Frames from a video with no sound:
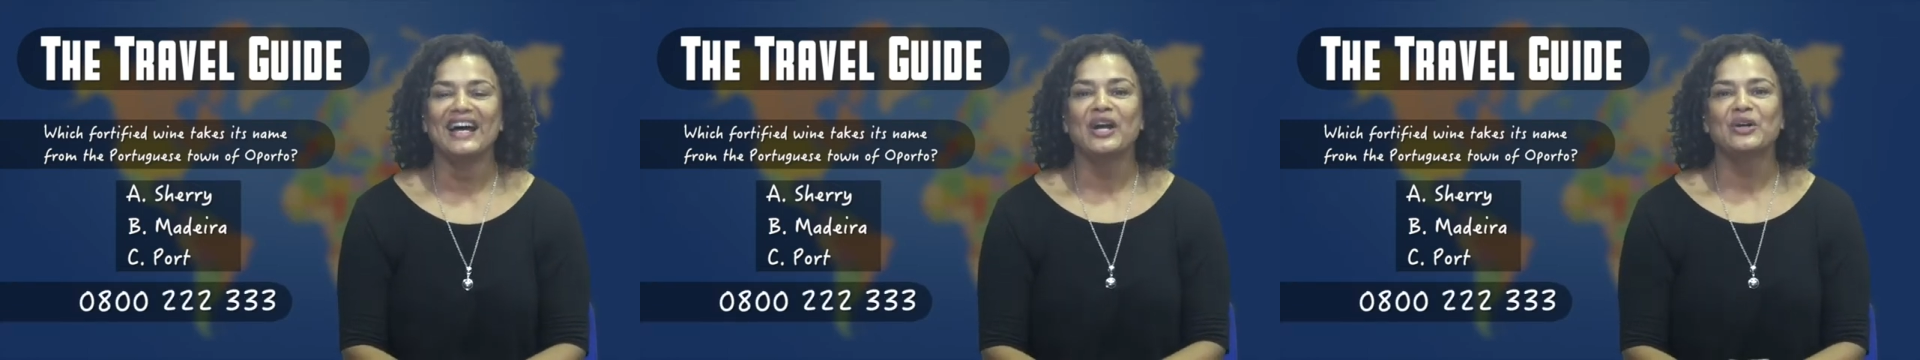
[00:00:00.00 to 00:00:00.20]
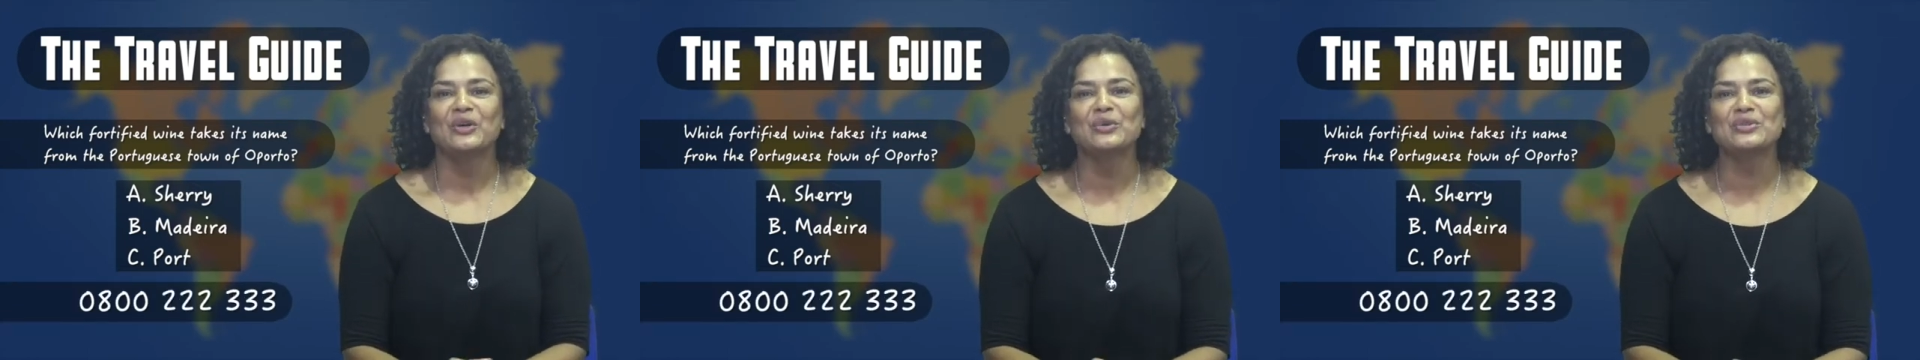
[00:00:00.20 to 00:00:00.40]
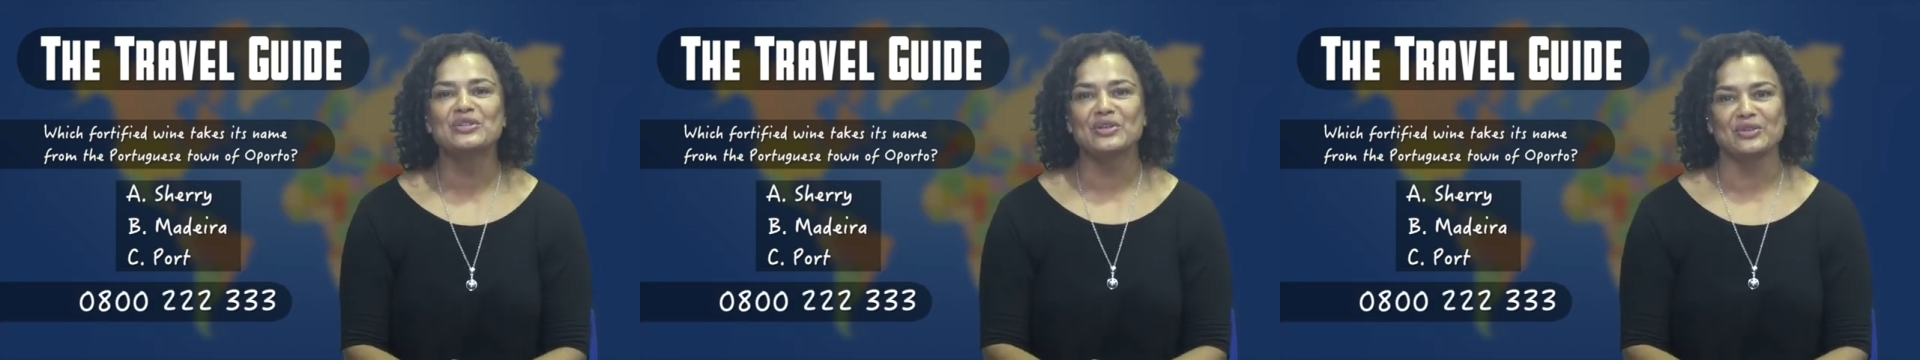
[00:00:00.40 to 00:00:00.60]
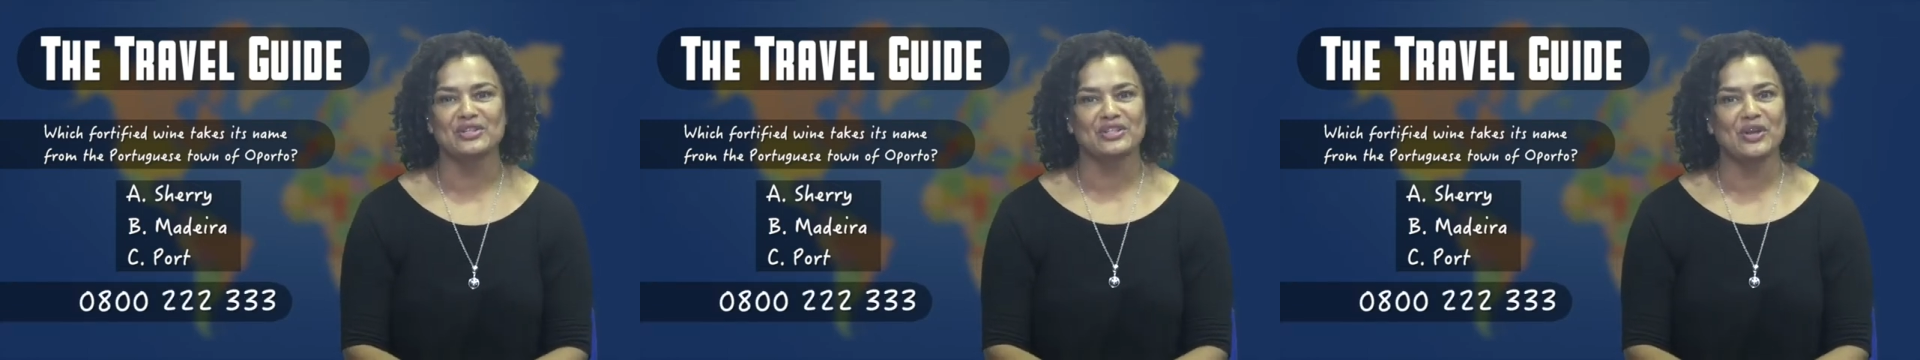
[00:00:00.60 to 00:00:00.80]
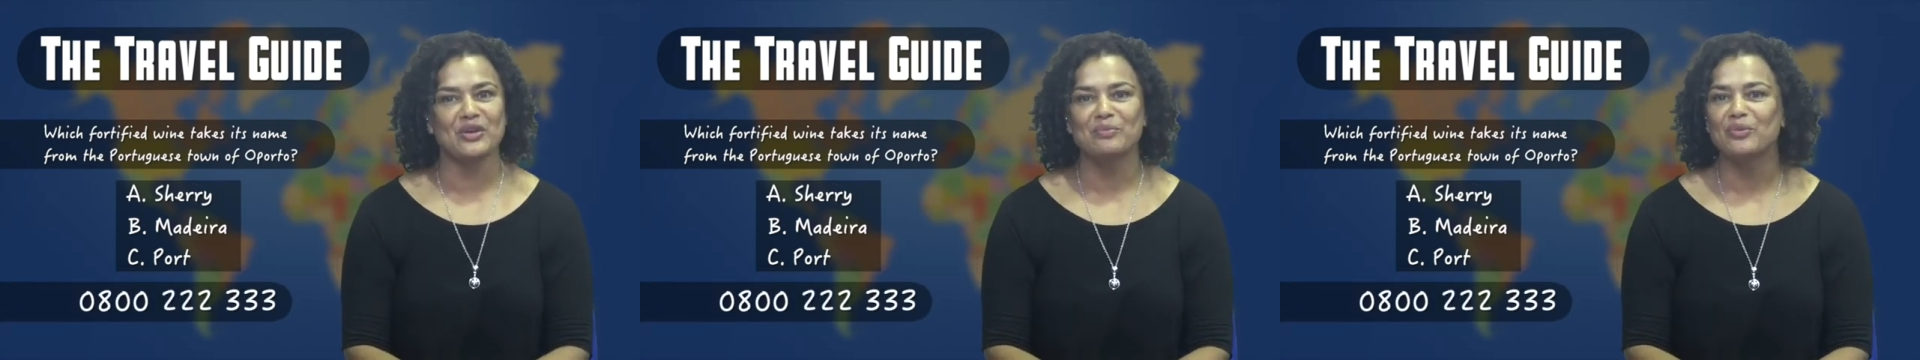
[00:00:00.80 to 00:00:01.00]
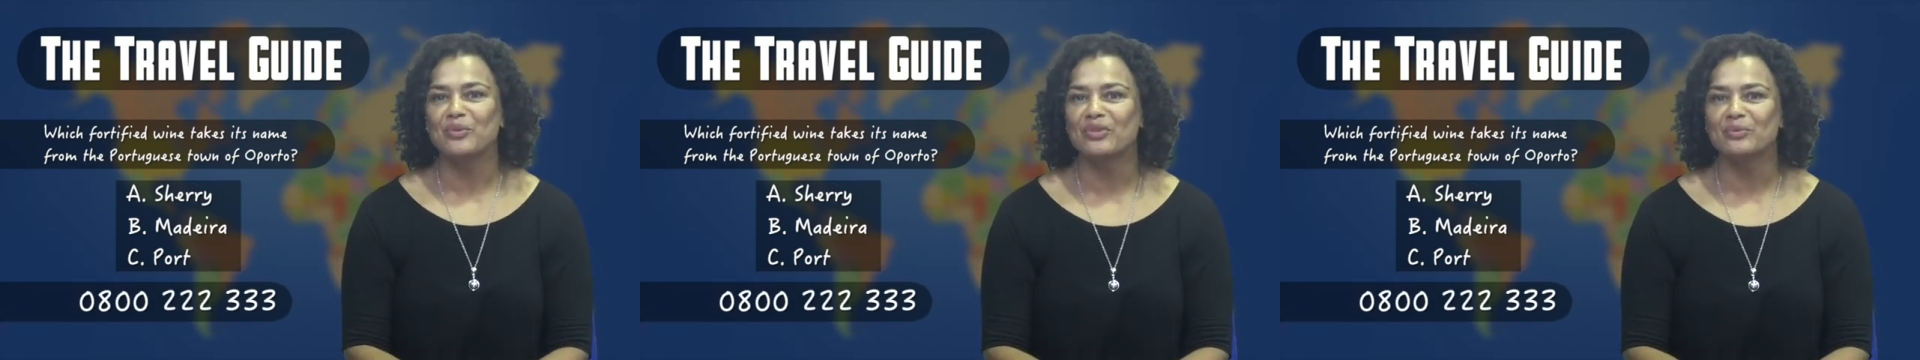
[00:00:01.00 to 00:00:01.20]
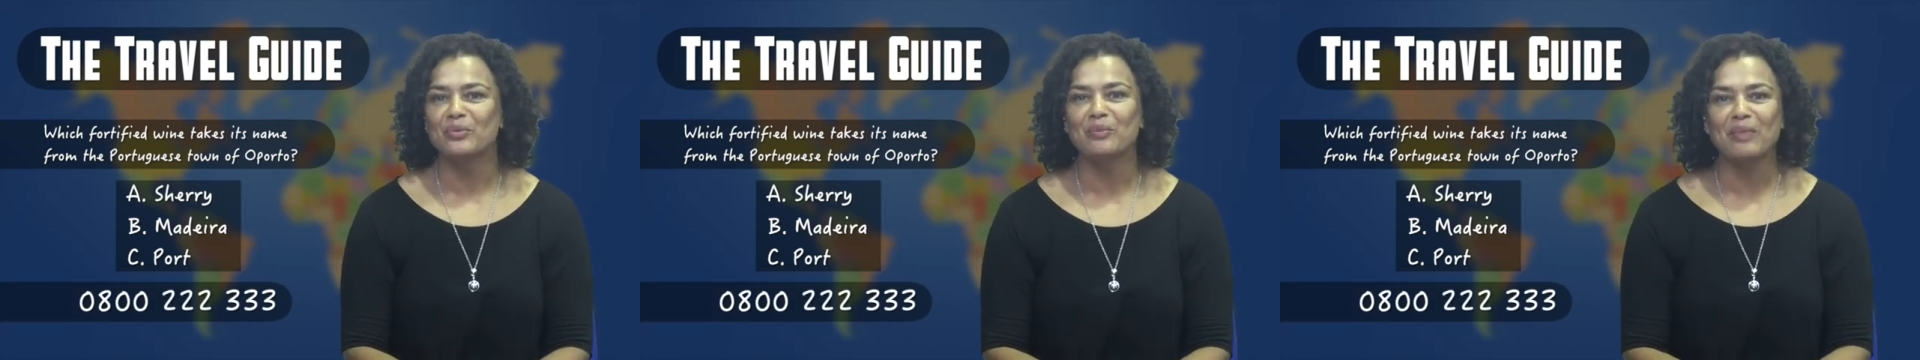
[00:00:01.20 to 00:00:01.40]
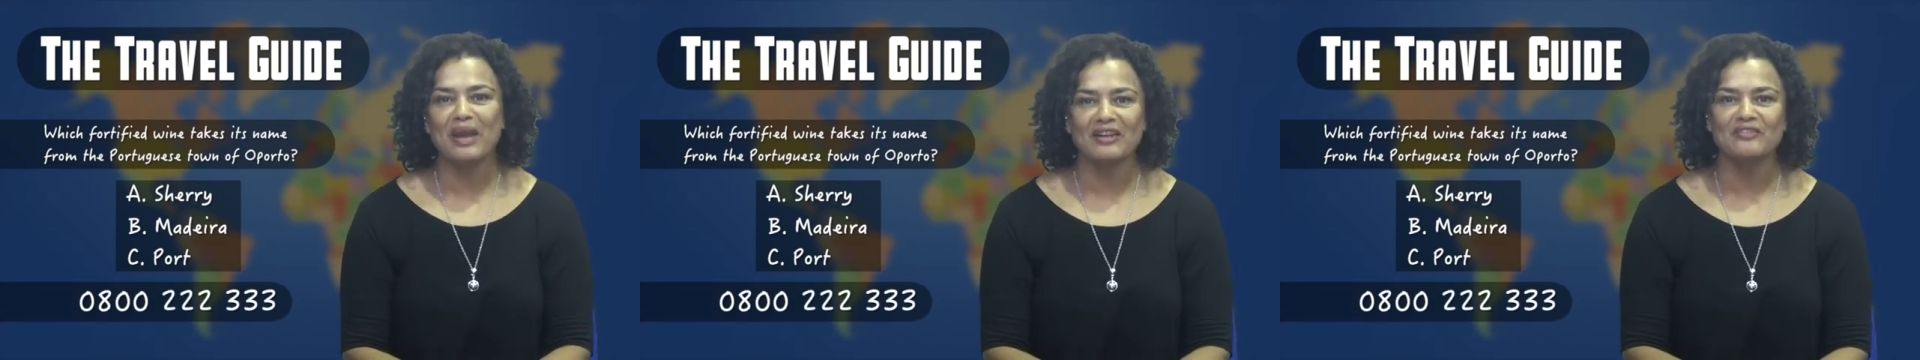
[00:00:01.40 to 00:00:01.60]
Calls cost no more than
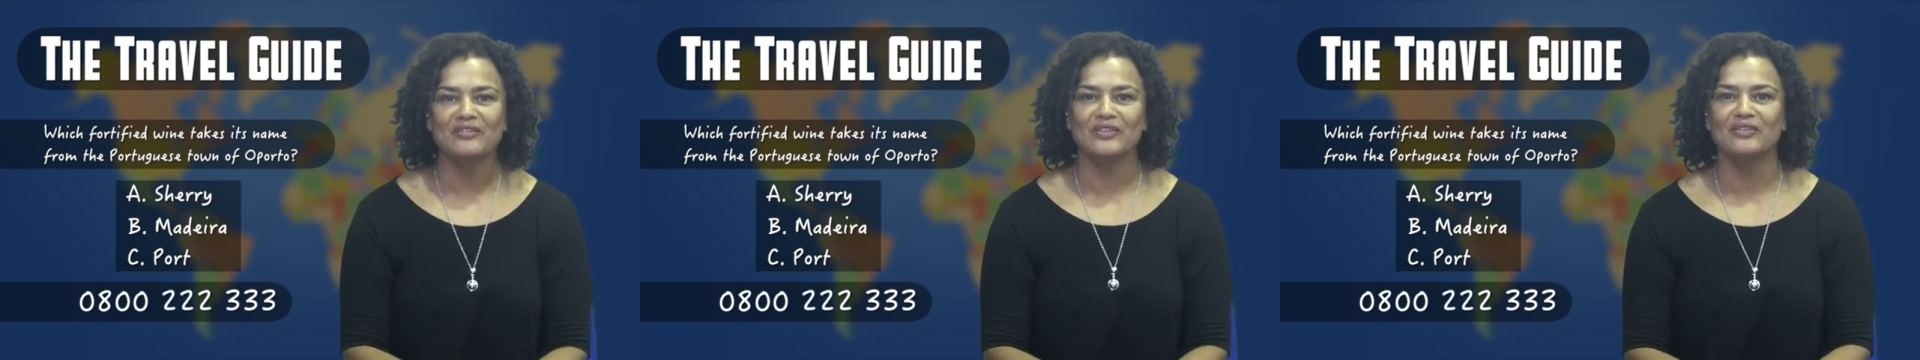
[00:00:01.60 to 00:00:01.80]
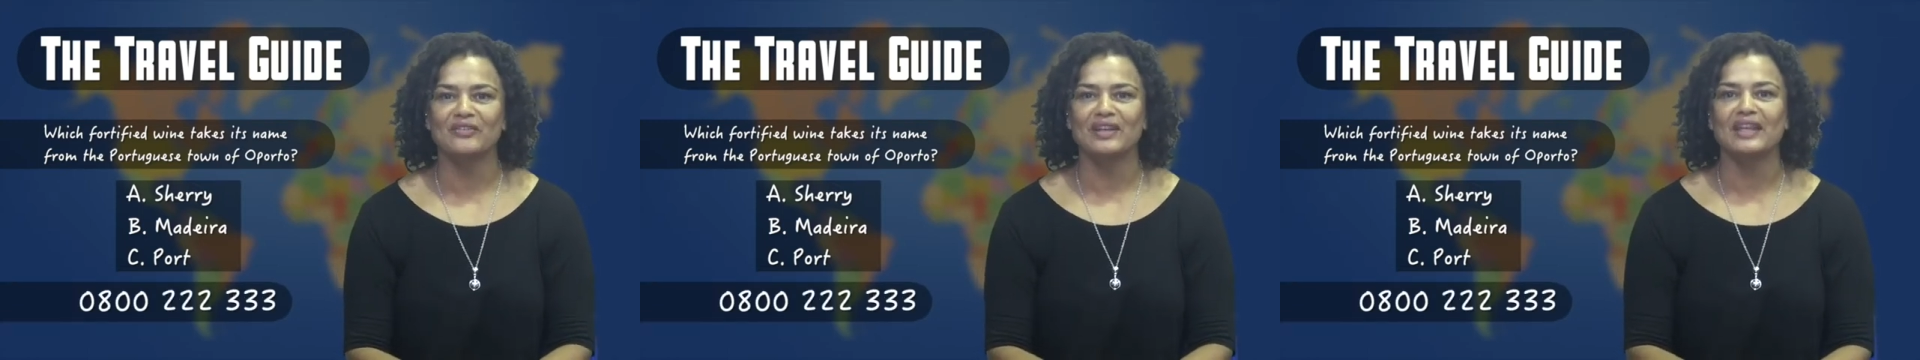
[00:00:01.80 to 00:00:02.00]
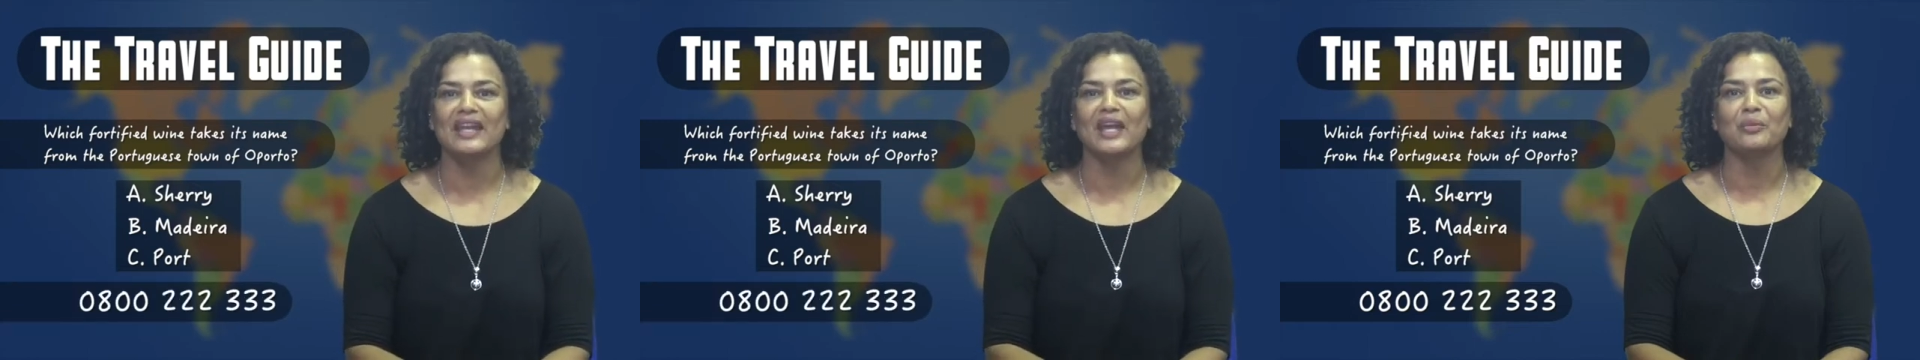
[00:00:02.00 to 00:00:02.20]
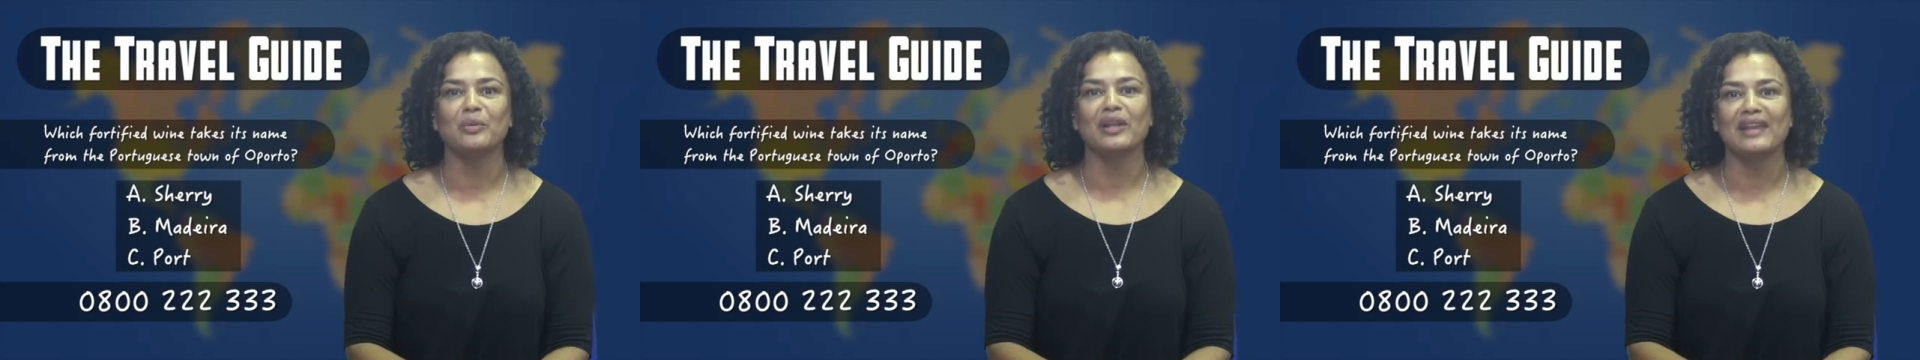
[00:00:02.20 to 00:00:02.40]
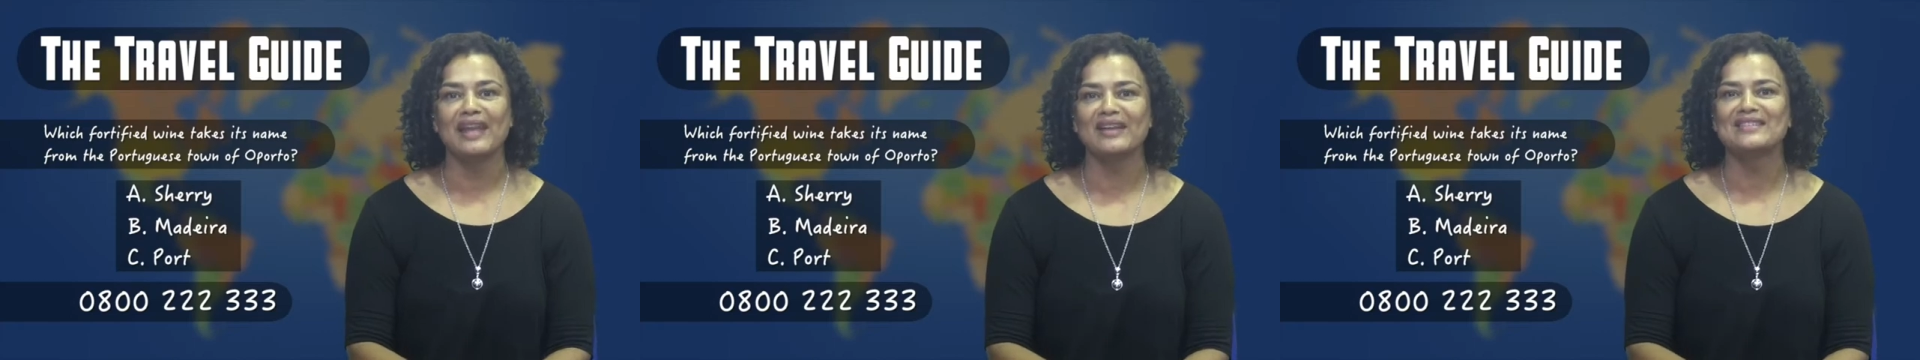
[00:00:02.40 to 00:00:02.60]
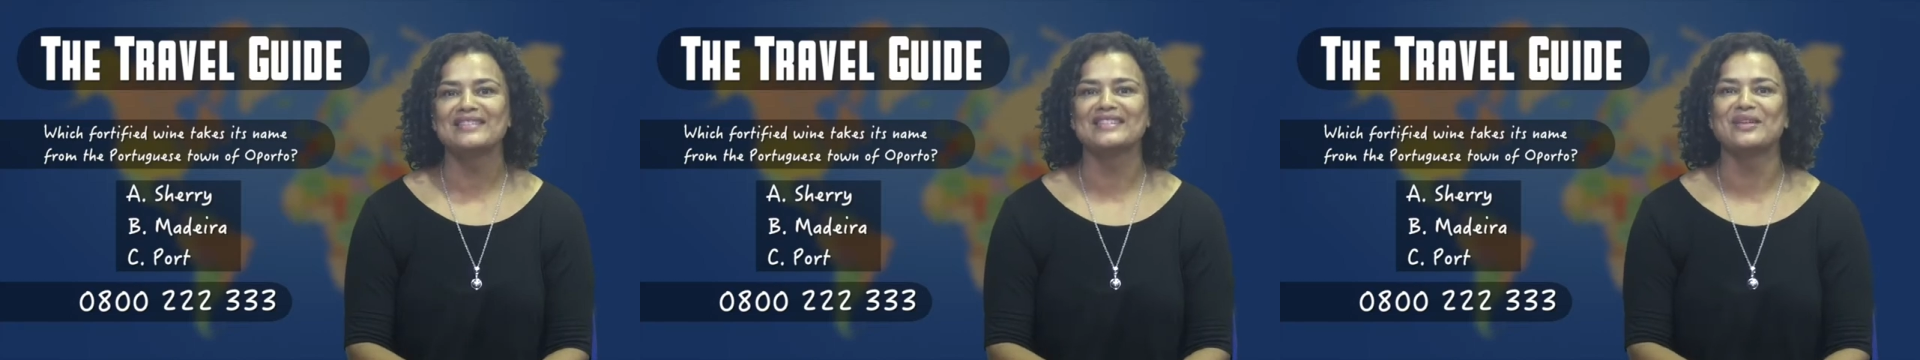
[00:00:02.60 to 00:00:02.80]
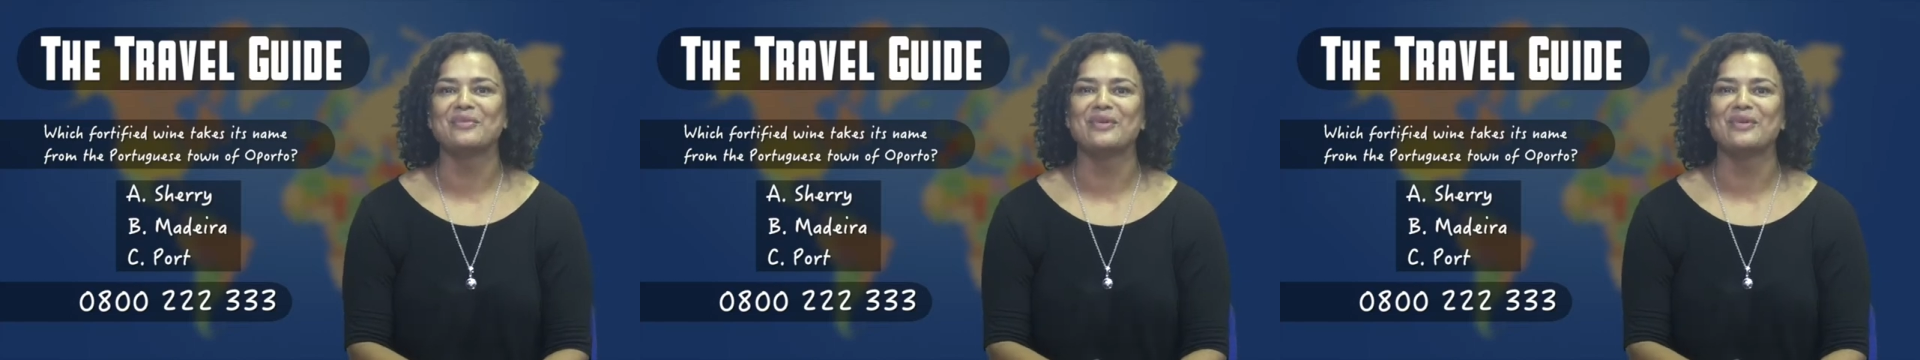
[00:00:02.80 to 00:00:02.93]
£1.50 and we'll announce the